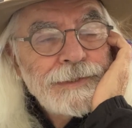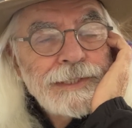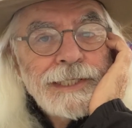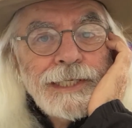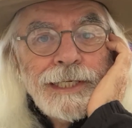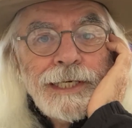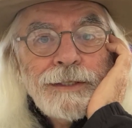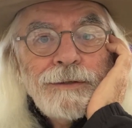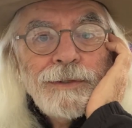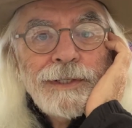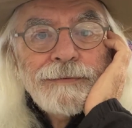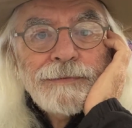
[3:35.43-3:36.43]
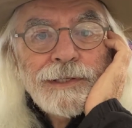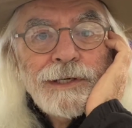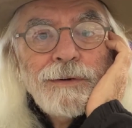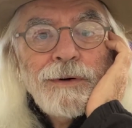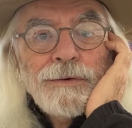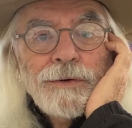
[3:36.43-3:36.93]
and I don't have to
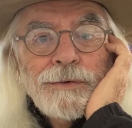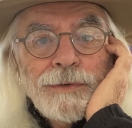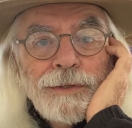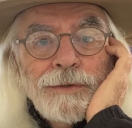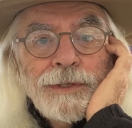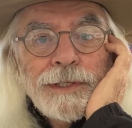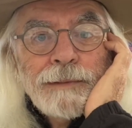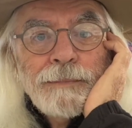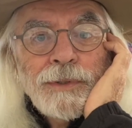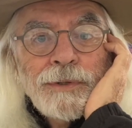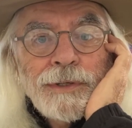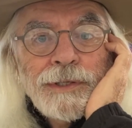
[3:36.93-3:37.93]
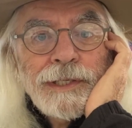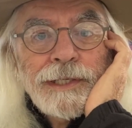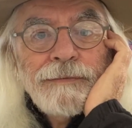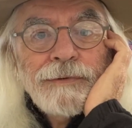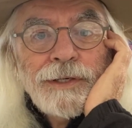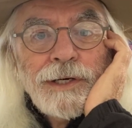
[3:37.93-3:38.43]
go on the road anymore and
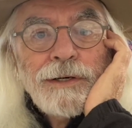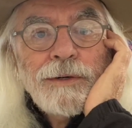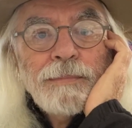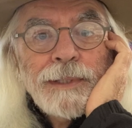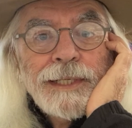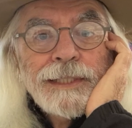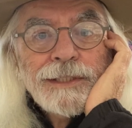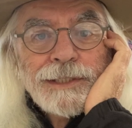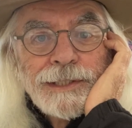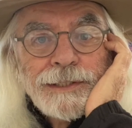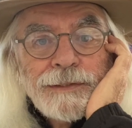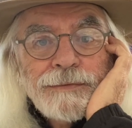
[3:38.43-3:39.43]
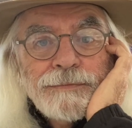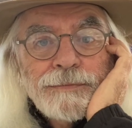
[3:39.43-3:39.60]
leave a dog by itself,